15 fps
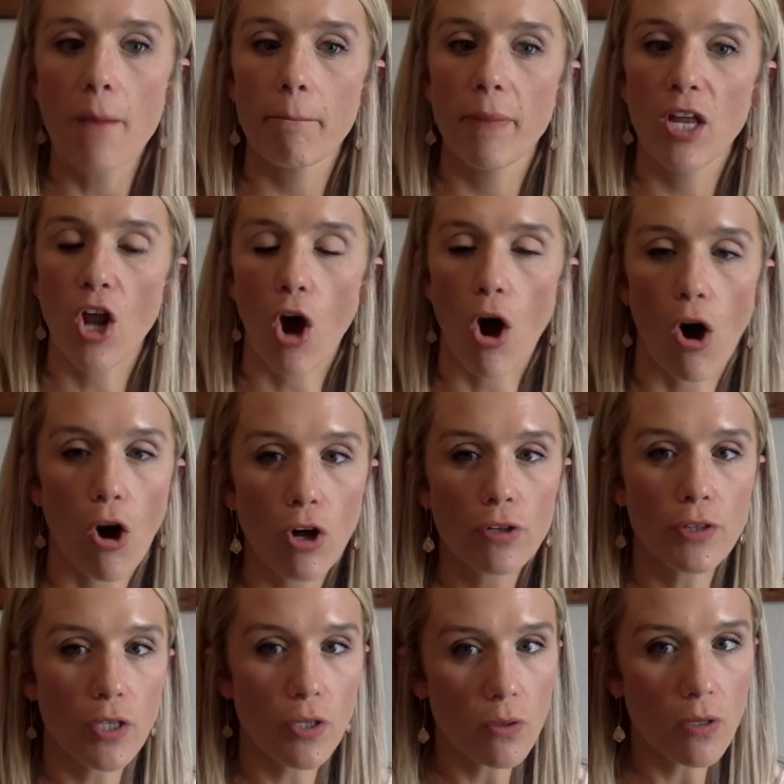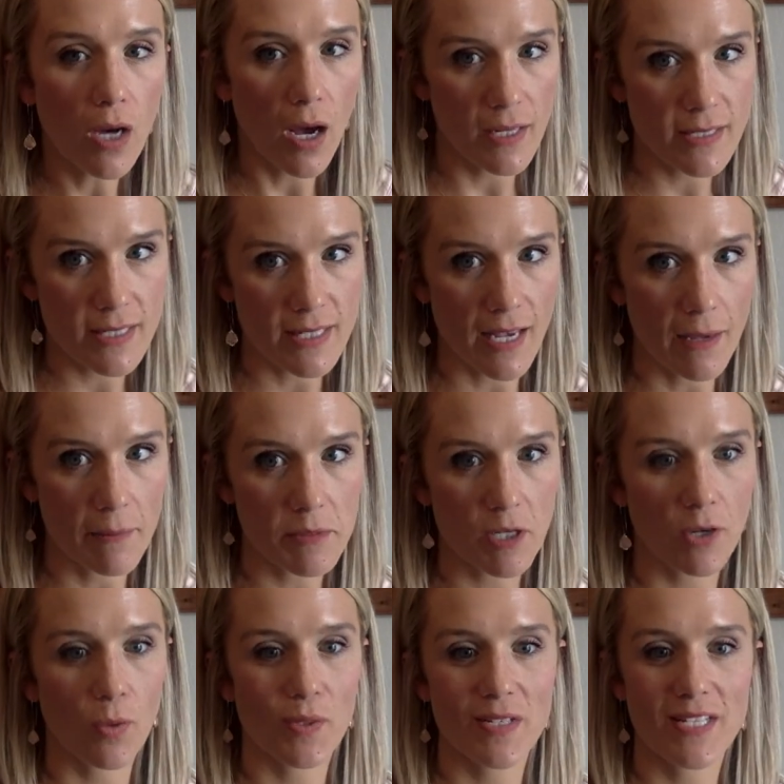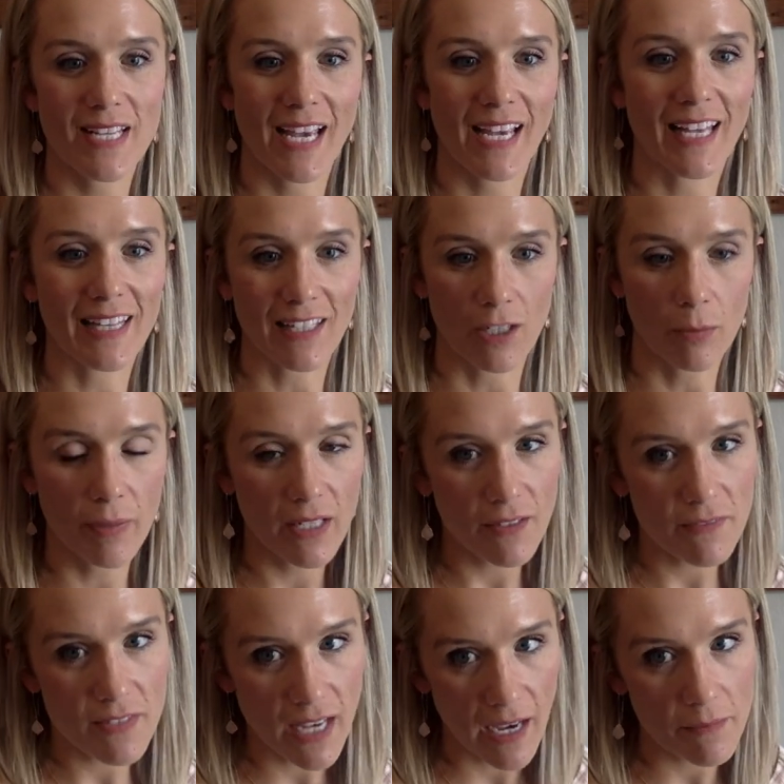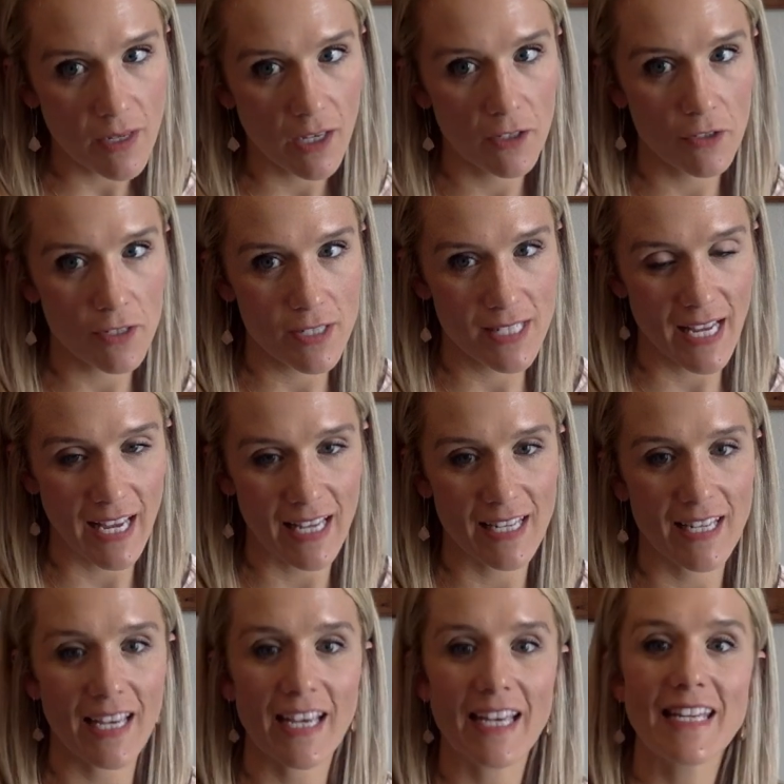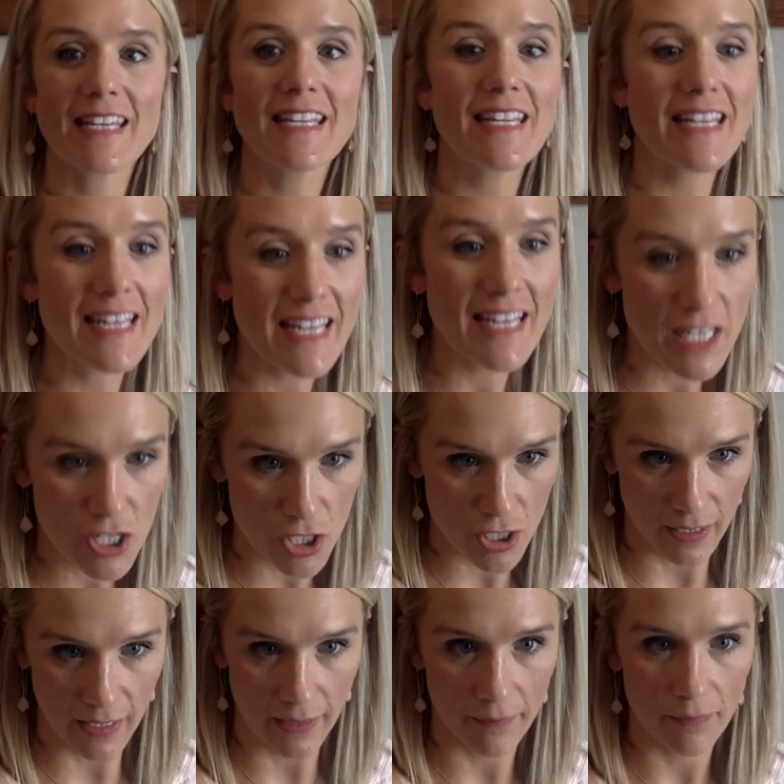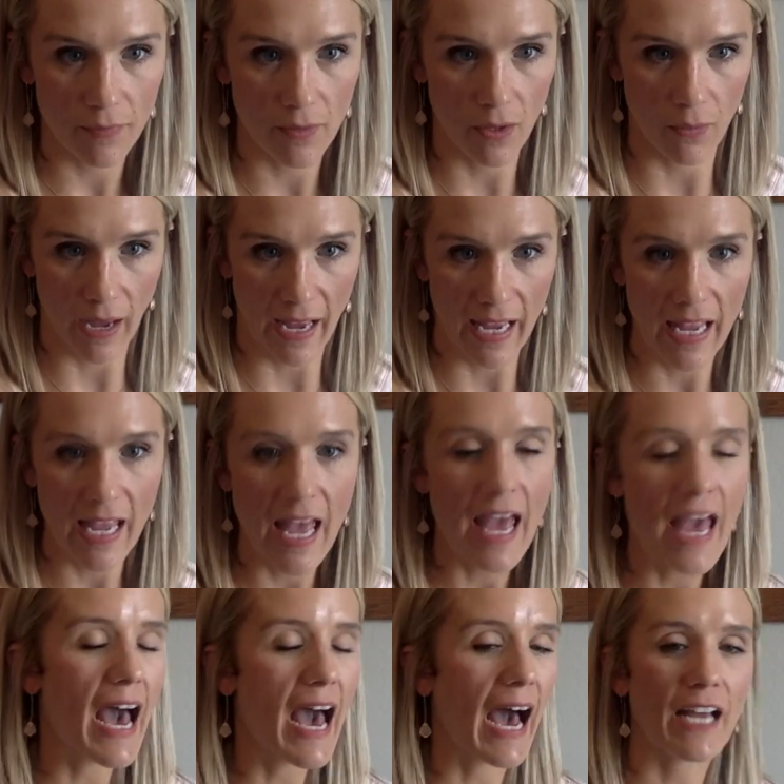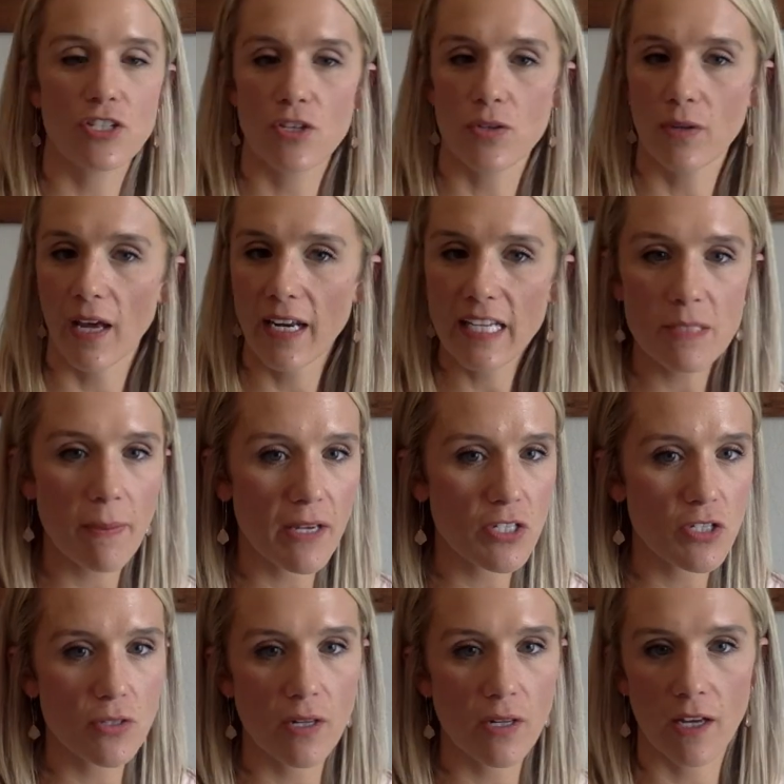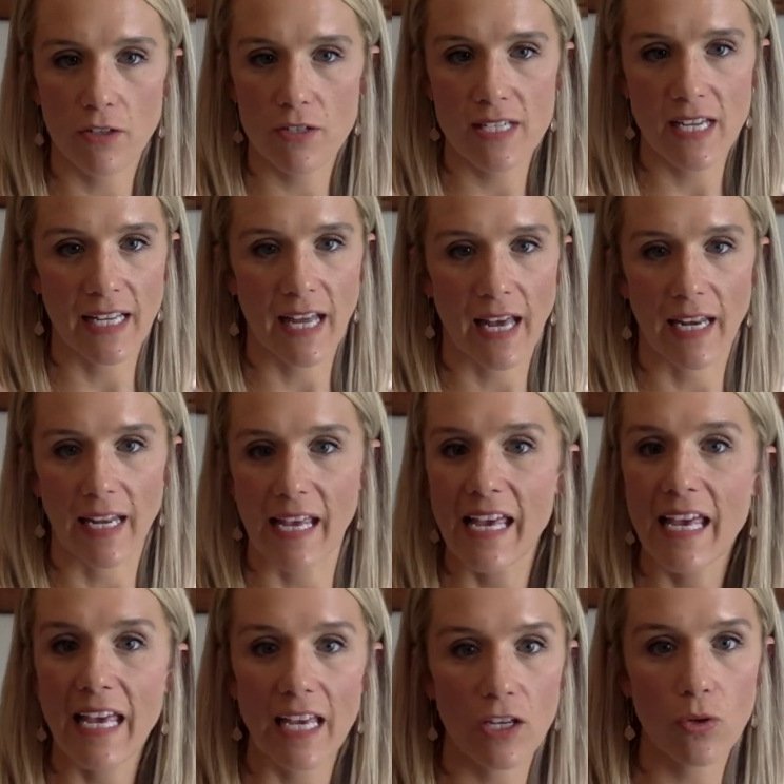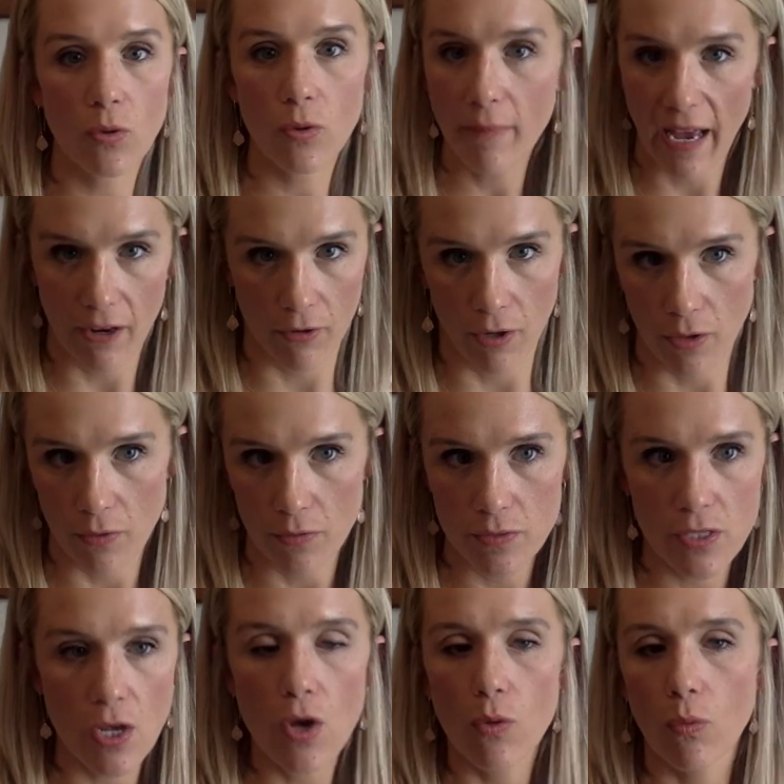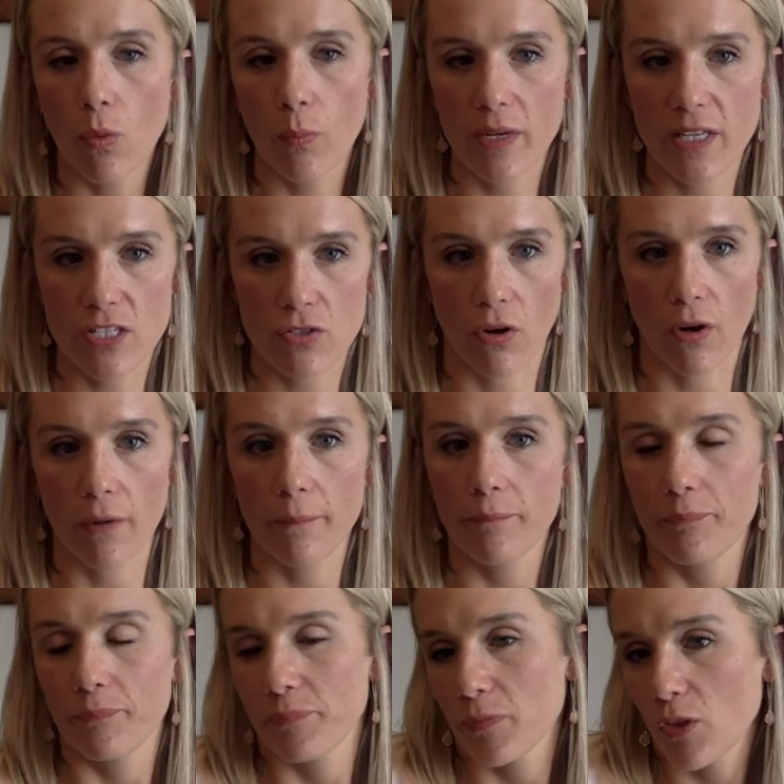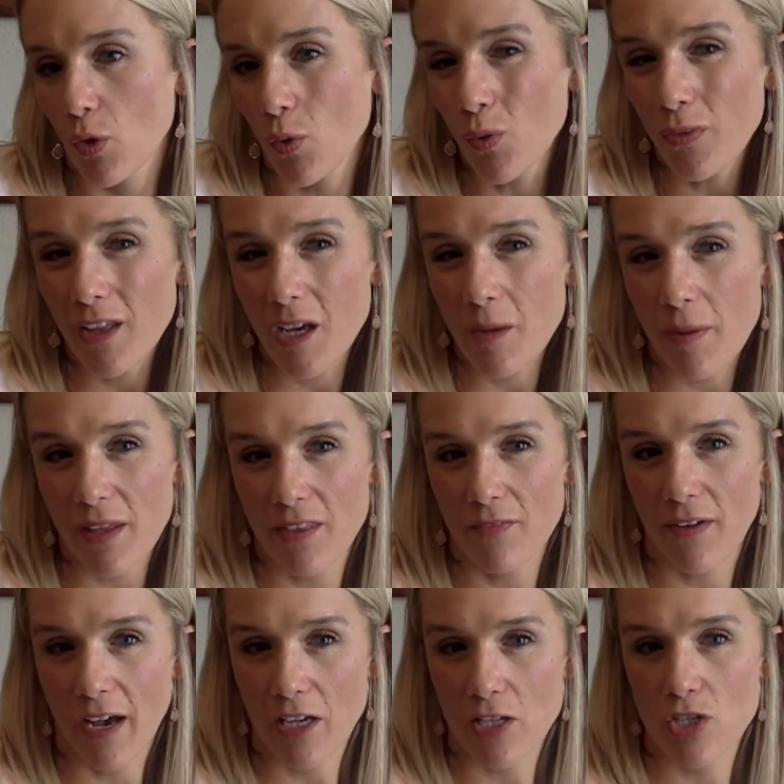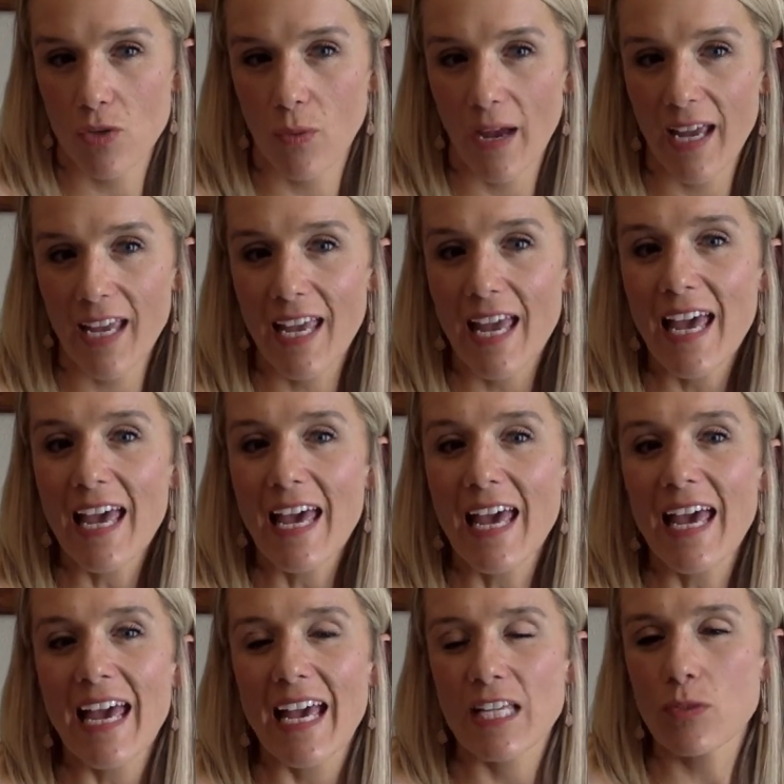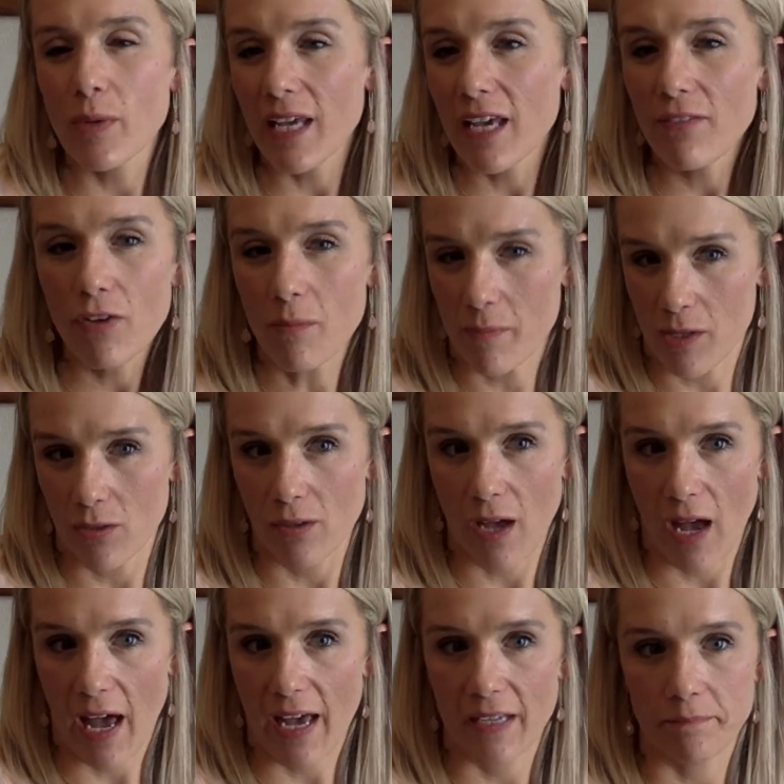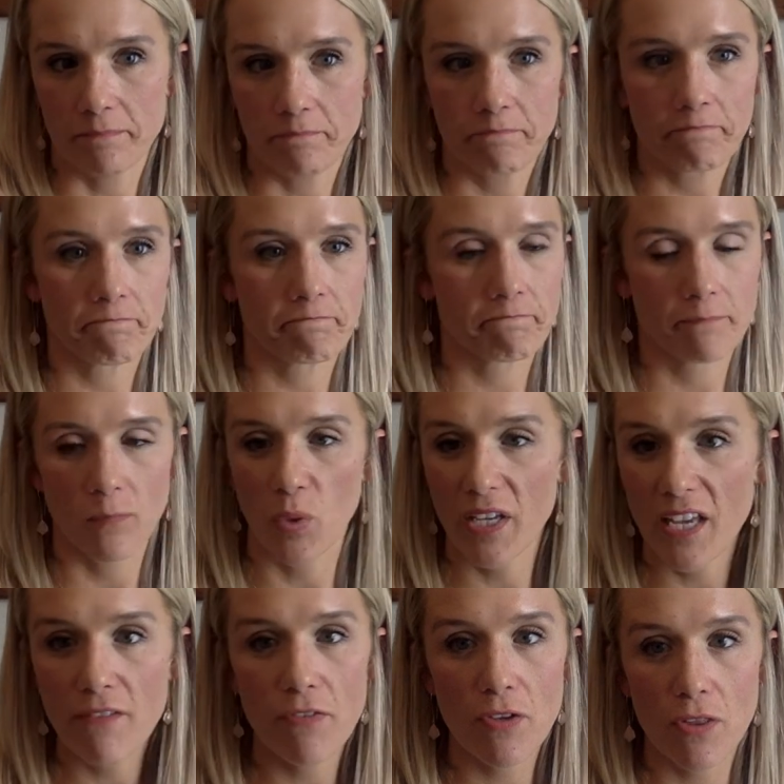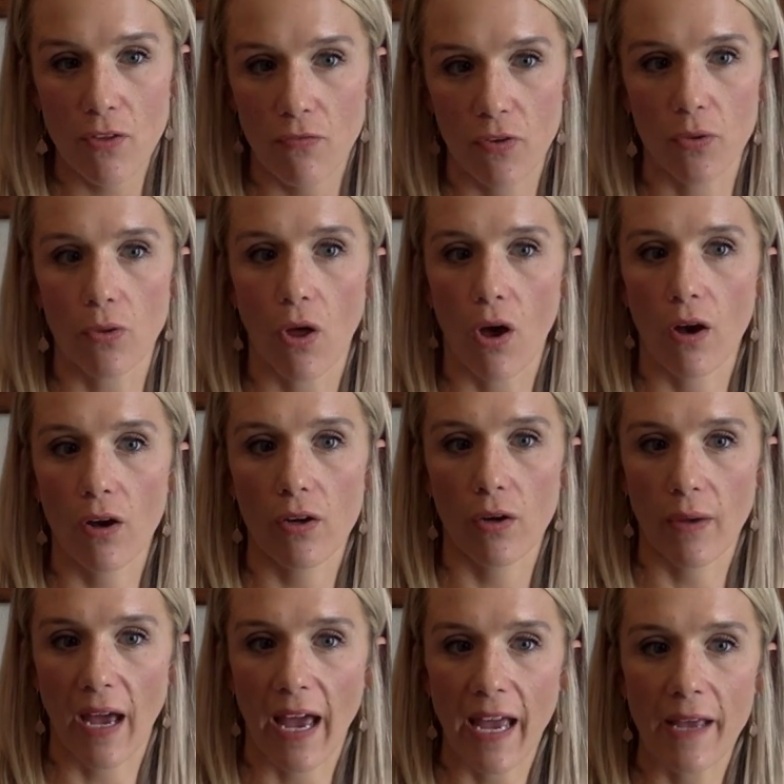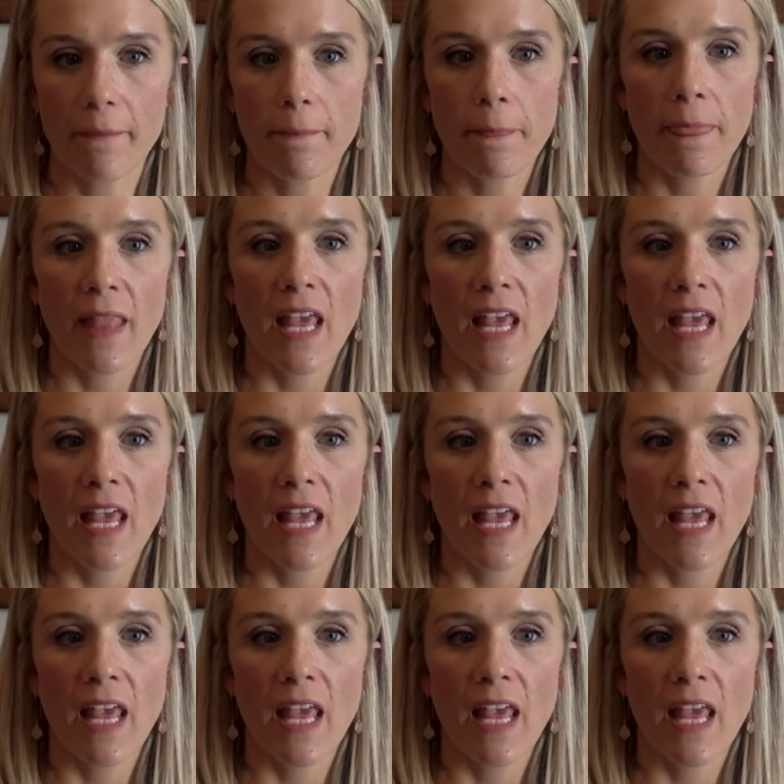But all new concepts are going to take a little bit of time to understand initially, okay? I do not expect you to understand how to hit your macros when we start. The cool thing about the Faster Way is we give you a meal guide. We give you the food log, okay?